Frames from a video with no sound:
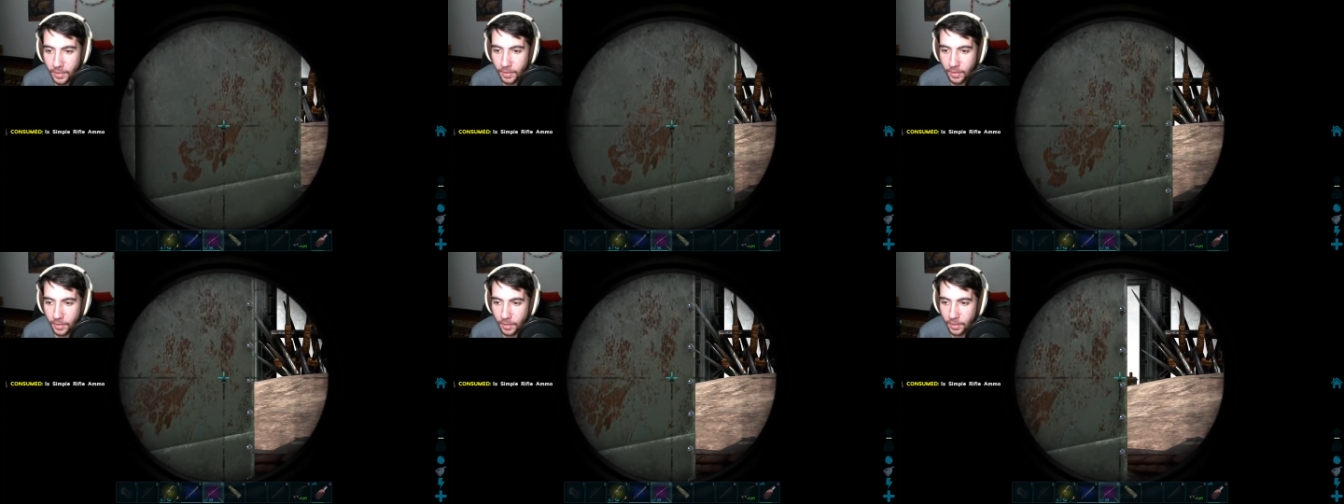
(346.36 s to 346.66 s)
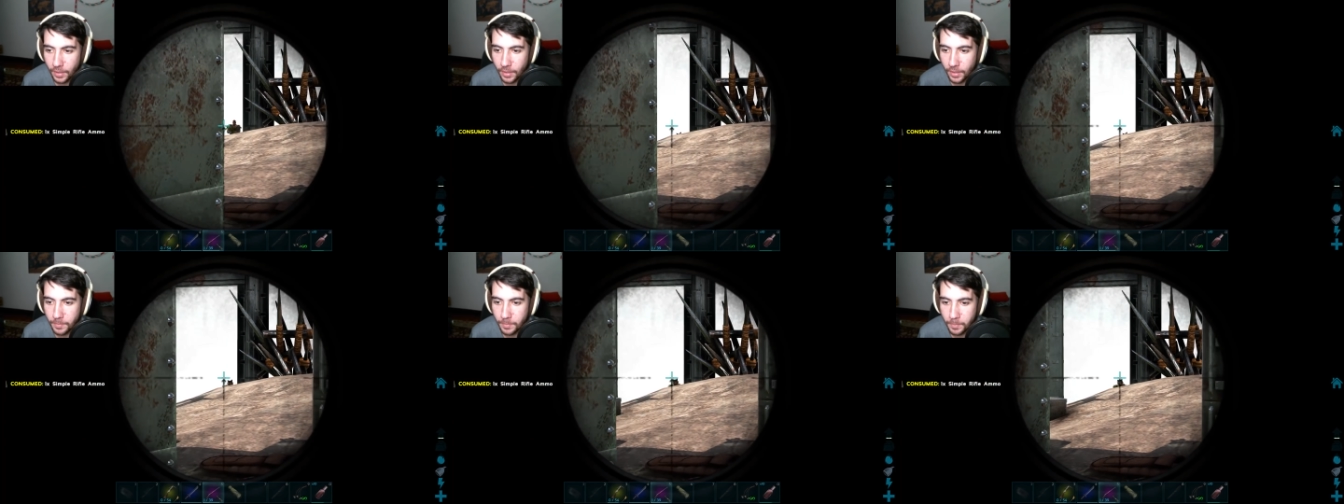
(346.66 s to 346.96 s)

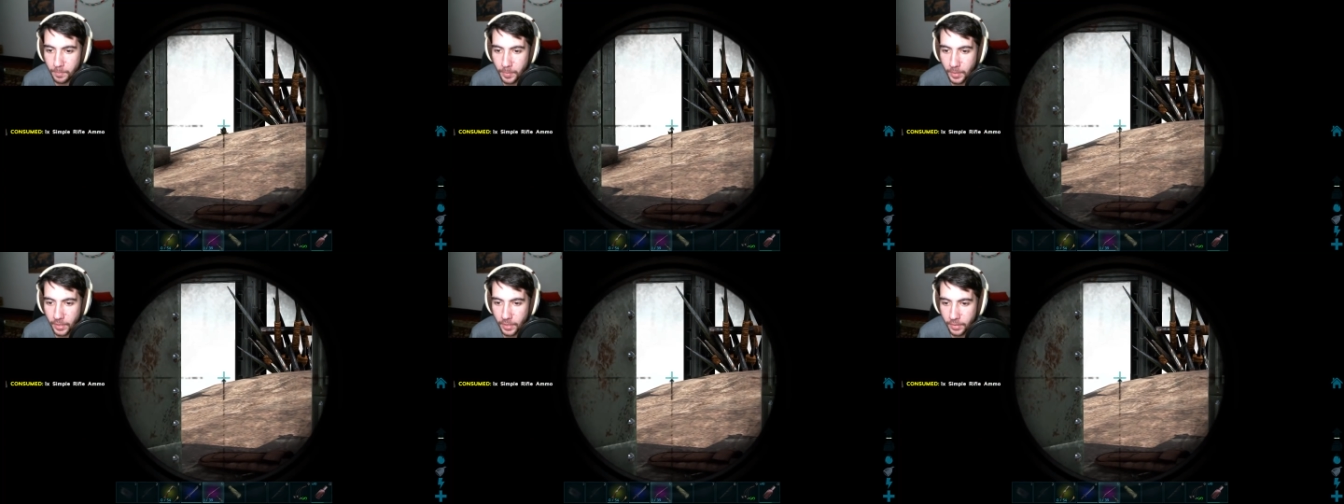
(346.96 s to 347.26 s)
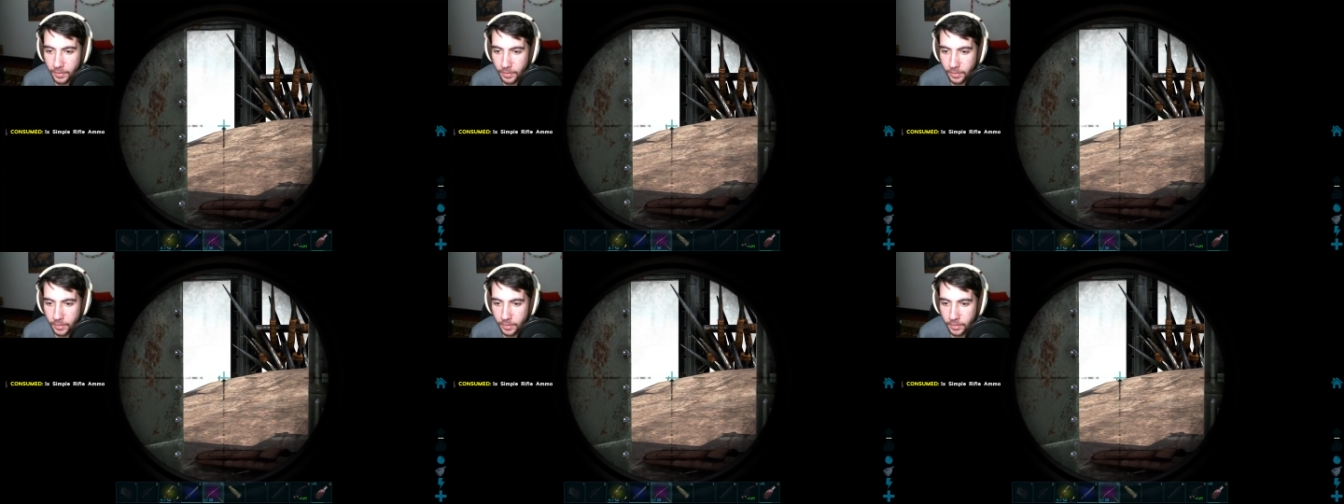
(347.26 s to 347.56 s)
Um,
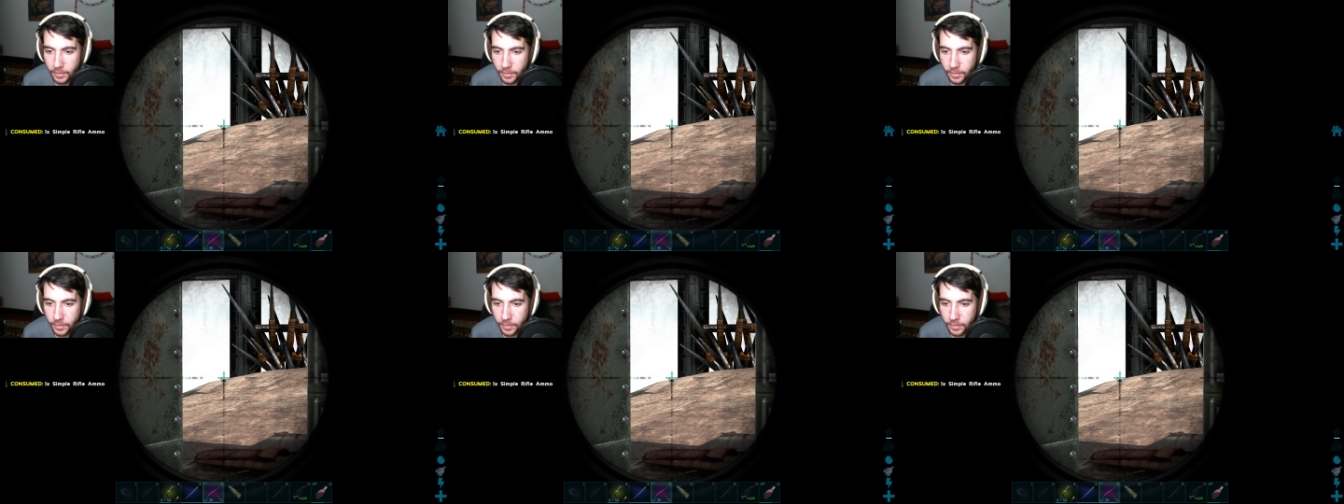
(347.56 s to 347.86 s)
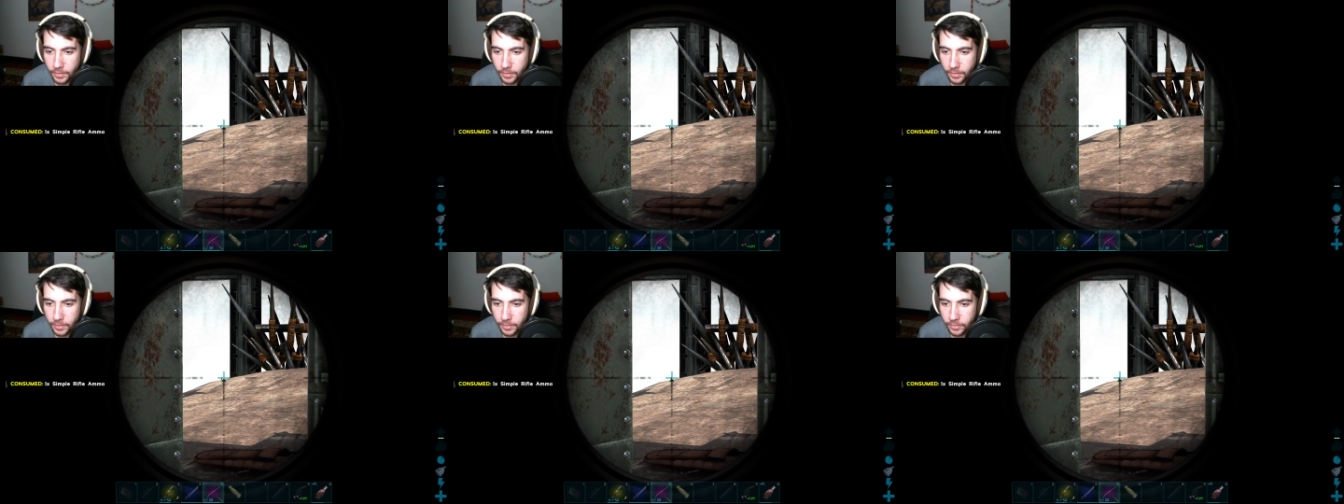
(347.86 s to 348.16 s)
but
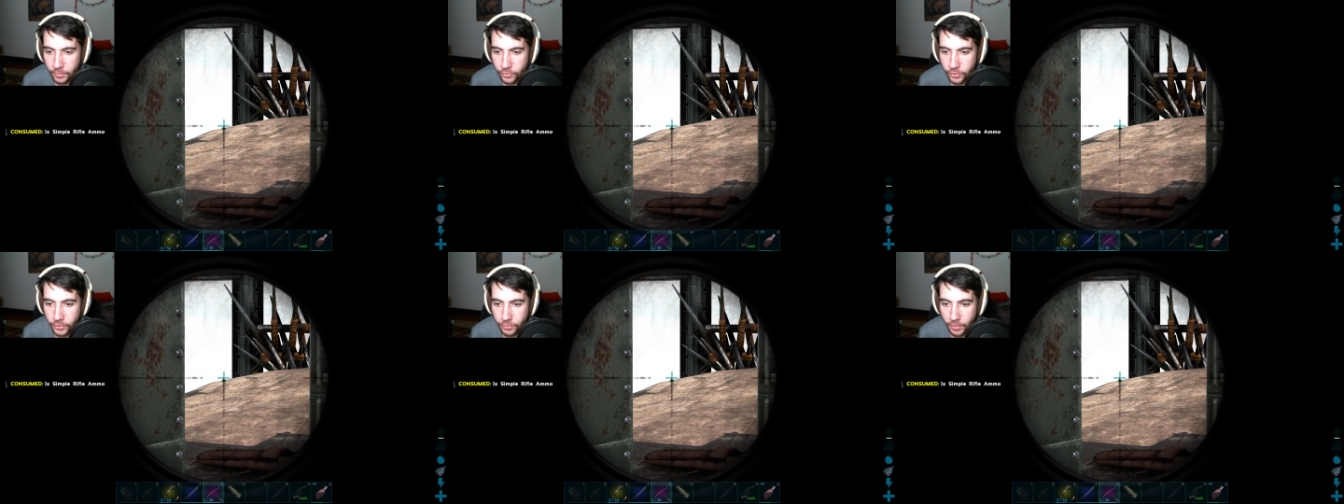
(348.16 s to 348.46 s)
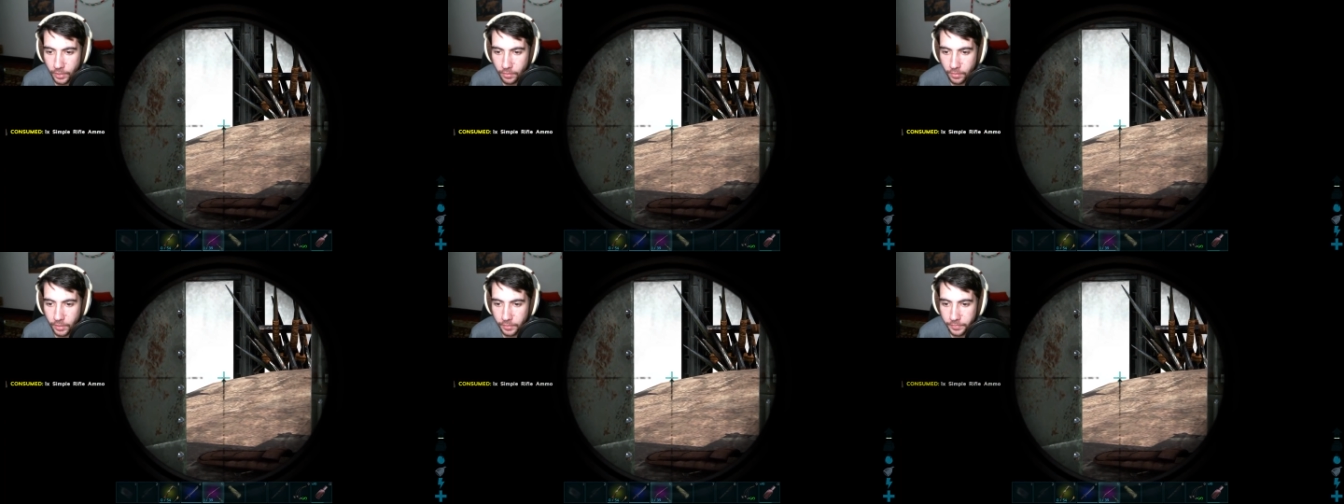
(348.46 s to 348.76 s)
they're just
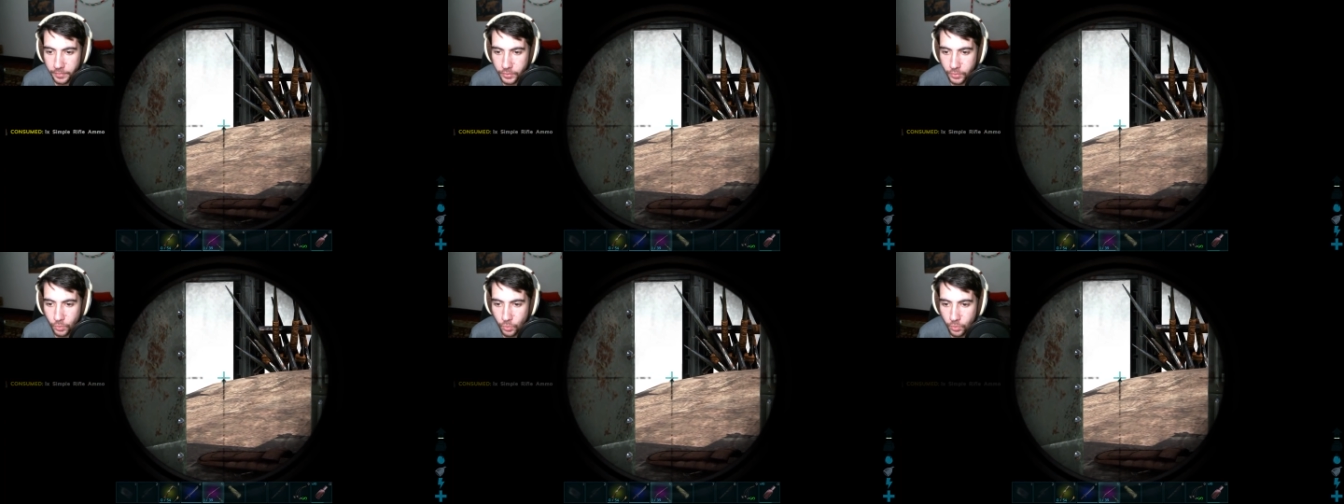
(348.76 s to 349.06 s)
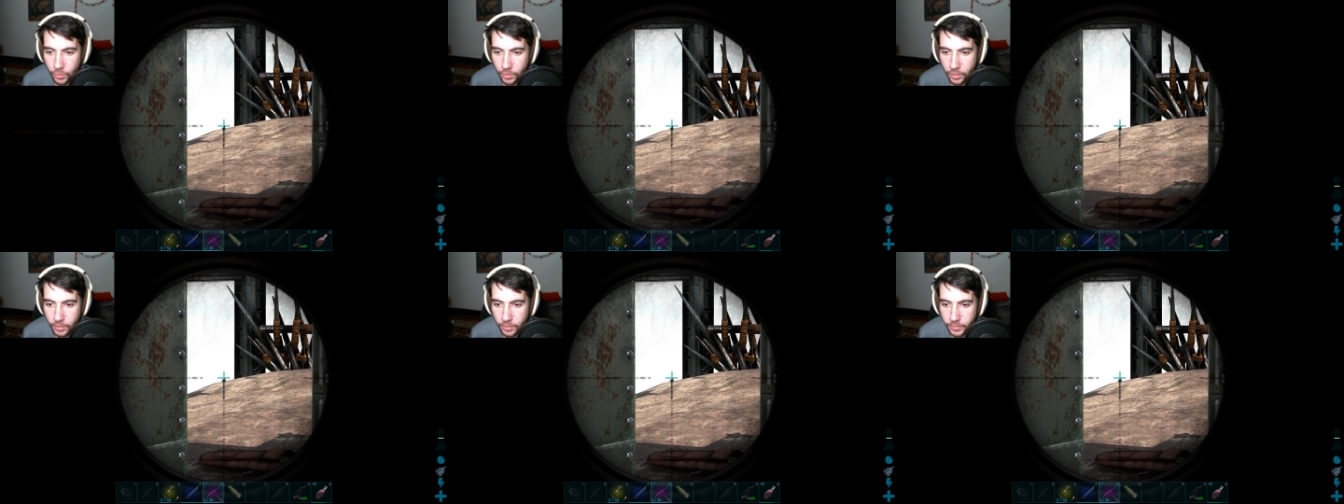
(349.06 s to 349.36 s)
right around this
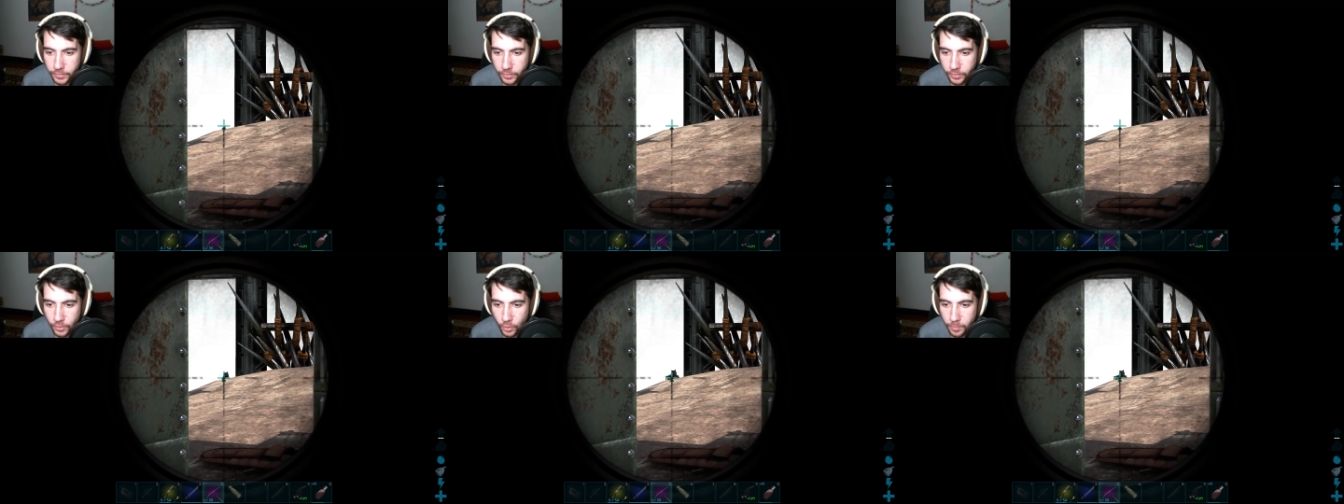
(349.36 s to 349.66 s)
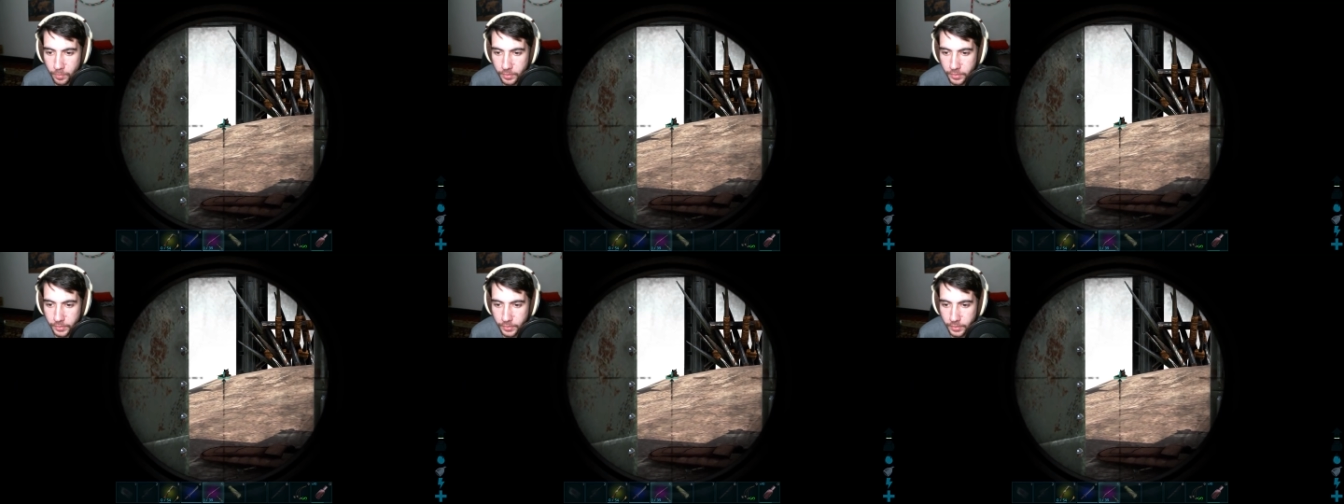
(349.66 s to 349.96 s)
corner, scoping us